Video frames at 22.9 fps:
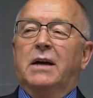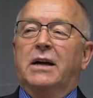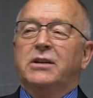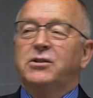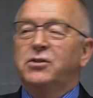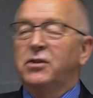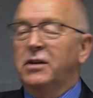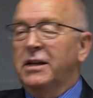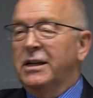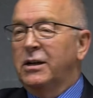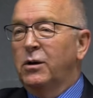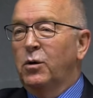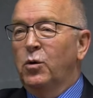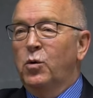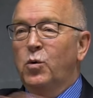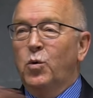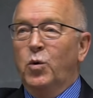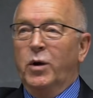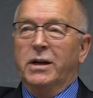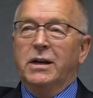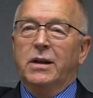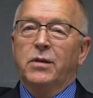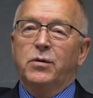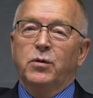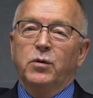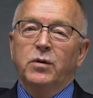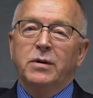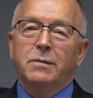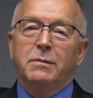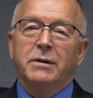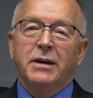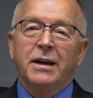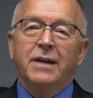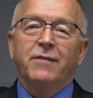generally go quickly through
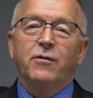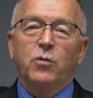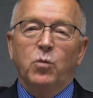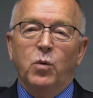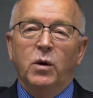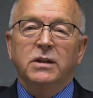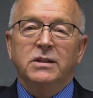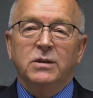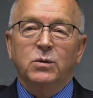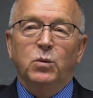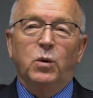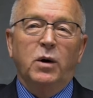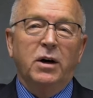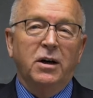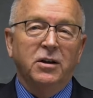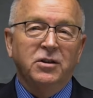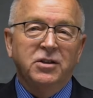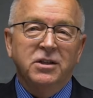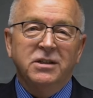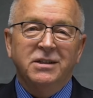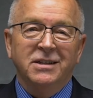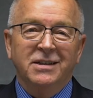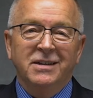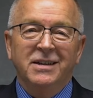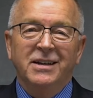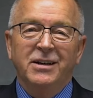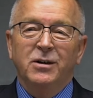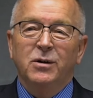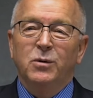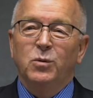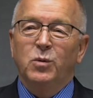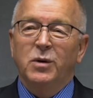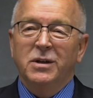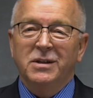them, but every once in a while, just to
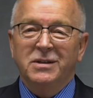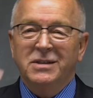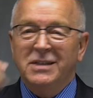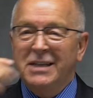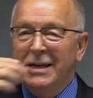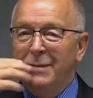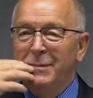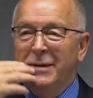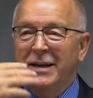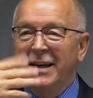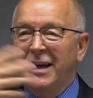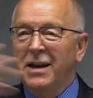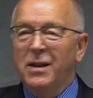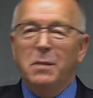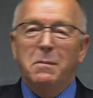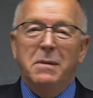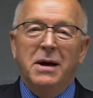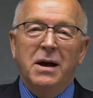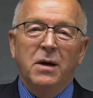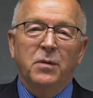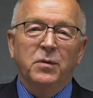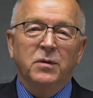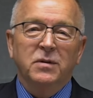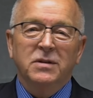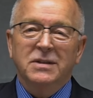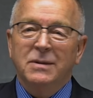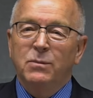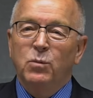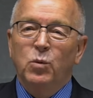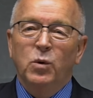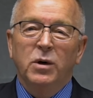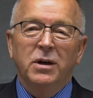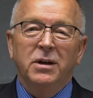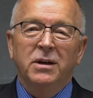hear what's coming out of the mouth of
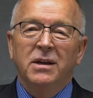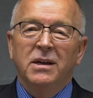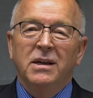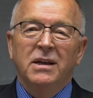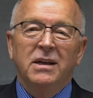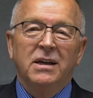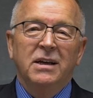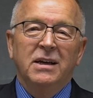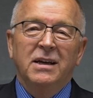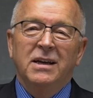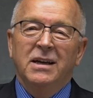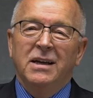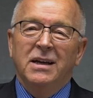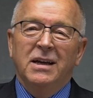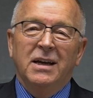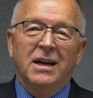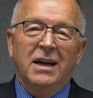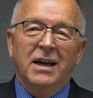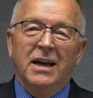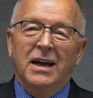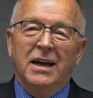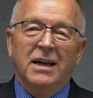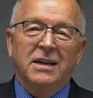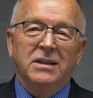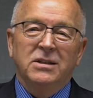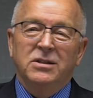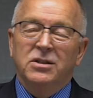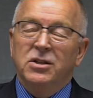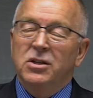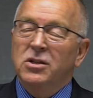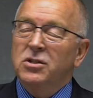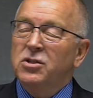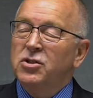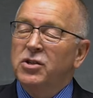someone and
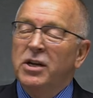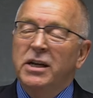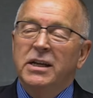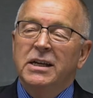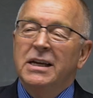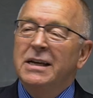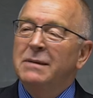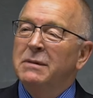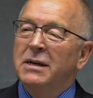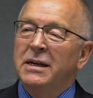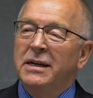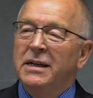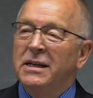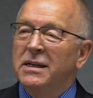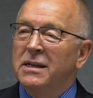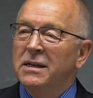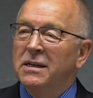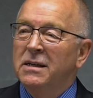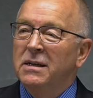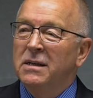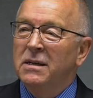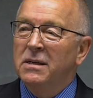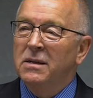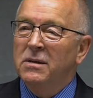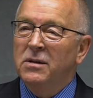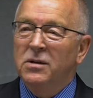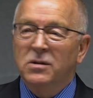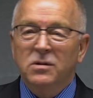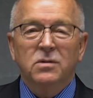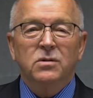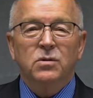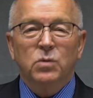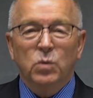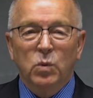just shaking my head.
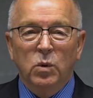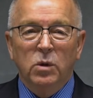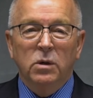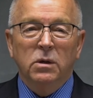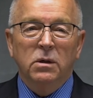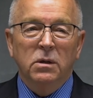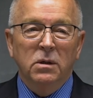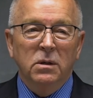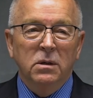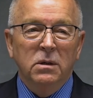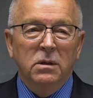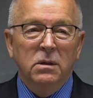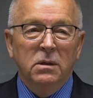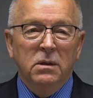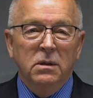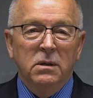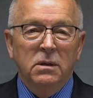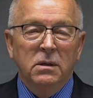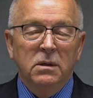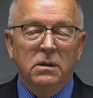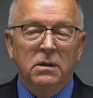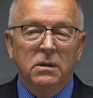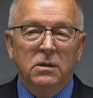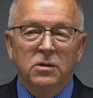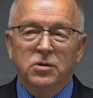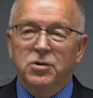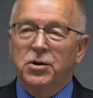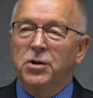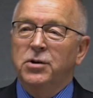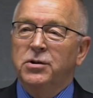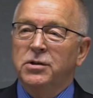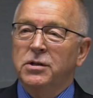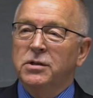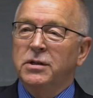This is the world.
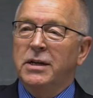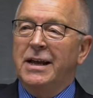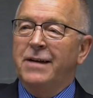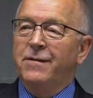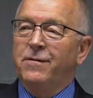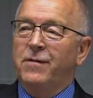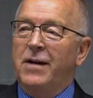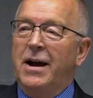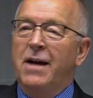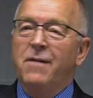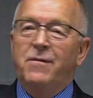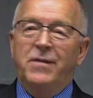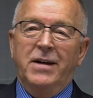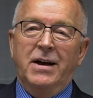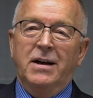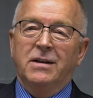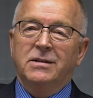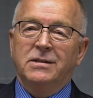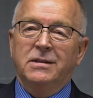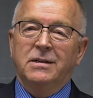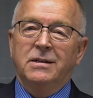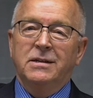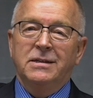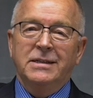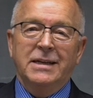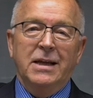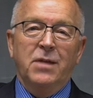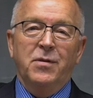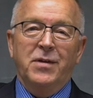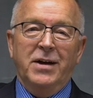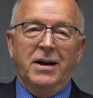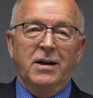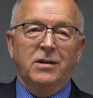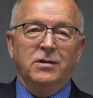Churches that have 5,000,
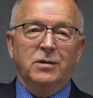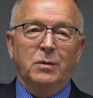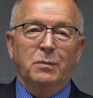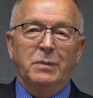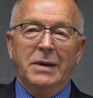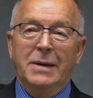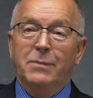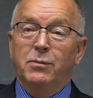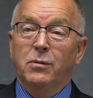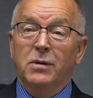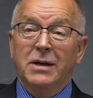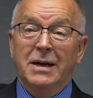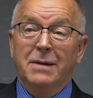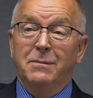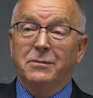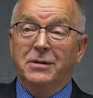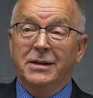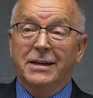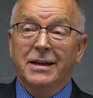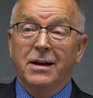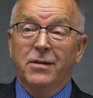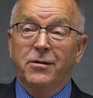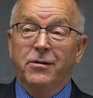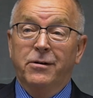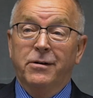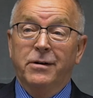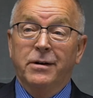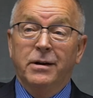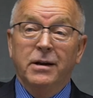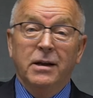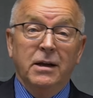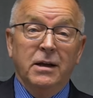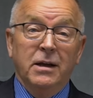10,000 people come together and